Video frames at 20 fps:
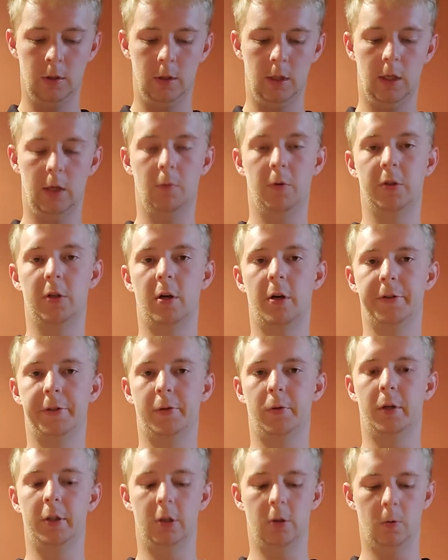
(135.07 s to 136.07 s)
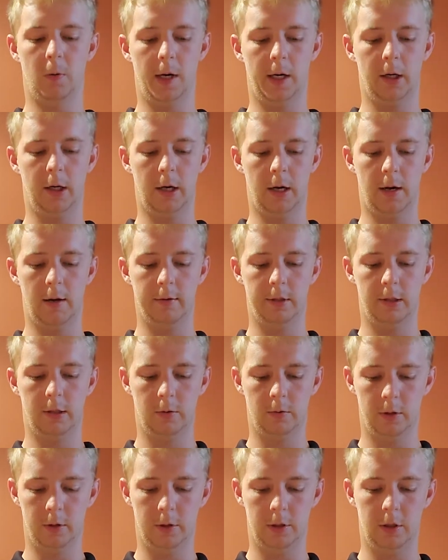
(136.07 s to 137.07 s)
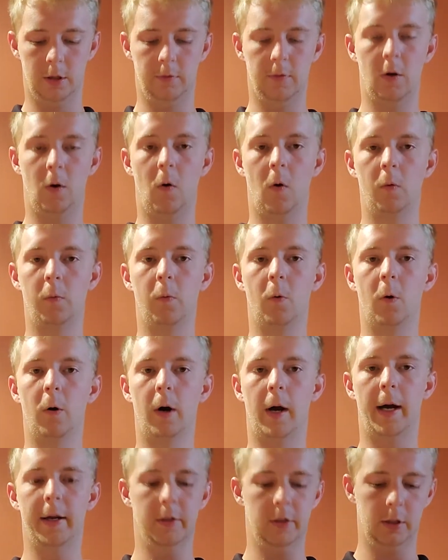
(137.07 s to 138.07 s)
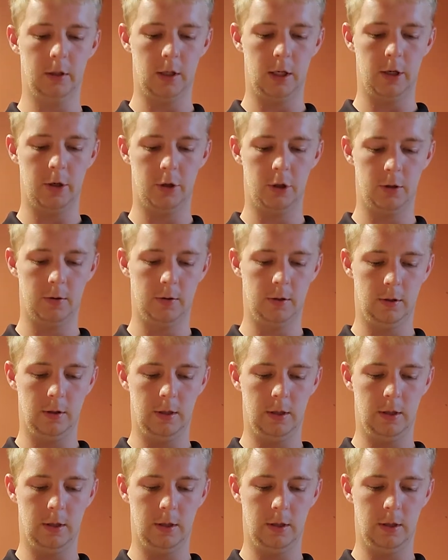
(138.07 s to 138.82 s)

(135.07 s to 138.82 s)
It was also a direct consequence of Cold War isolation.